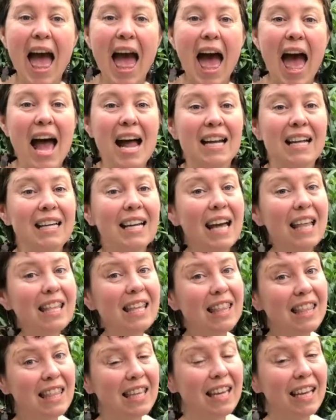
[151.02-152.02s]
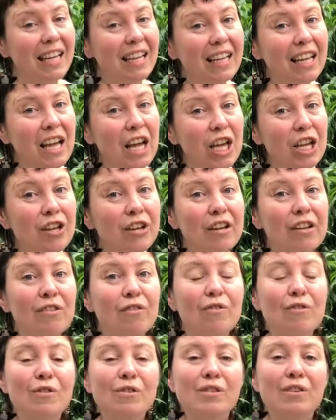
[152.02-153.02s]
And another thing, you can
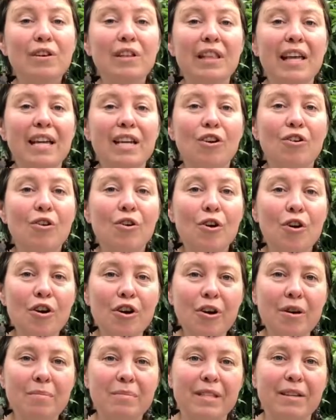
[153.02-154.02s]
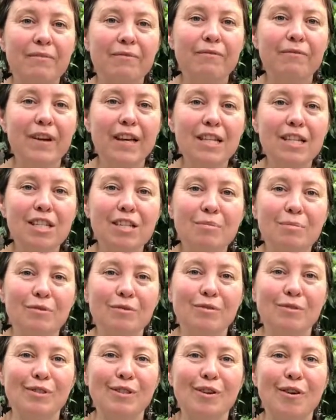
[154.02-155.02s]
also let your herbs and
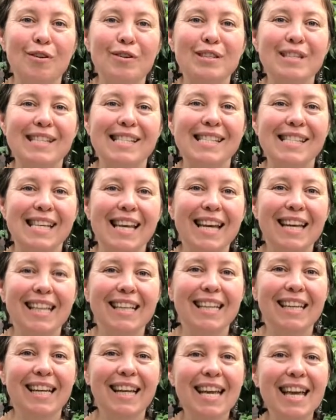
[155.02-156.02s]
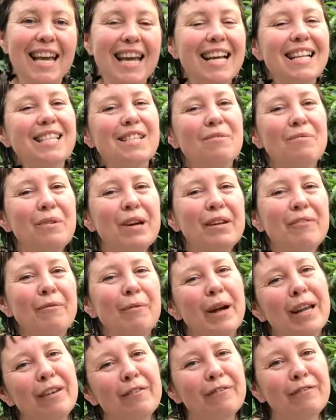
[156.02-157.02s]
vegetables go to seed. It's a
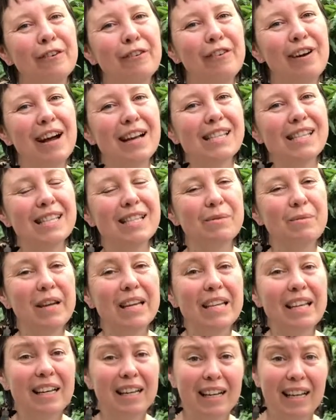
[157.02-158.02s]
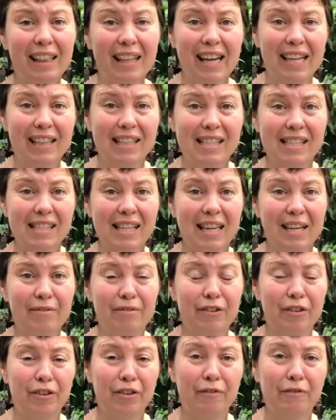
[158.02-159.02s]
win-win for us, as we can collect the seed
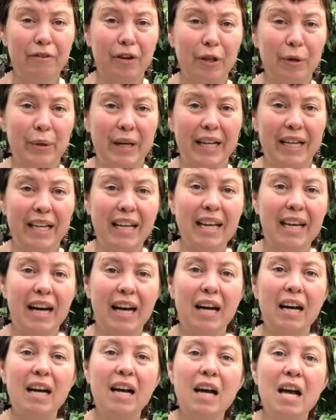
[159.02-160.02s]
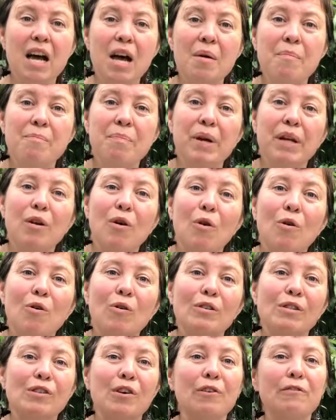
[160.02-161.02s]
for the following year, but
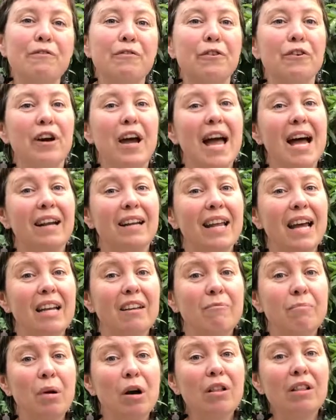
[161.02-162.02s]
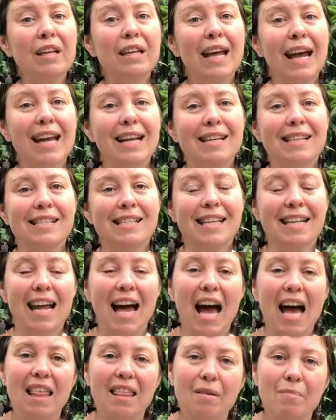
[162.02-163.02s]
also for our native pollinators and
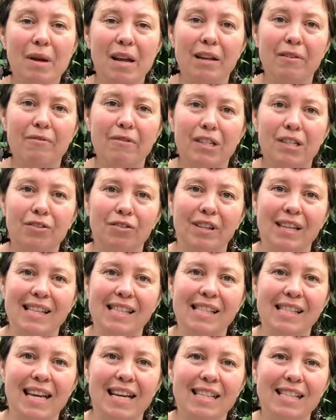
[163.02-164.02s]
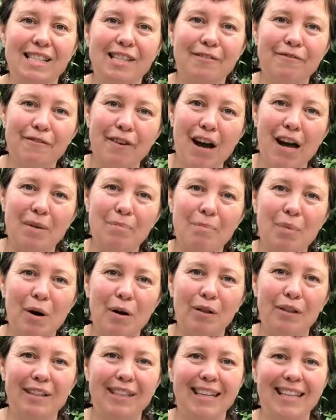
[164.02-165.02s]
other beneficial insects to find
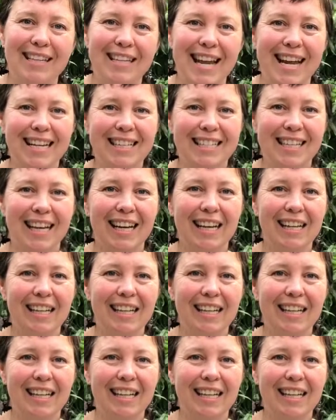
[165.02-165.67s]
pollen and nectar.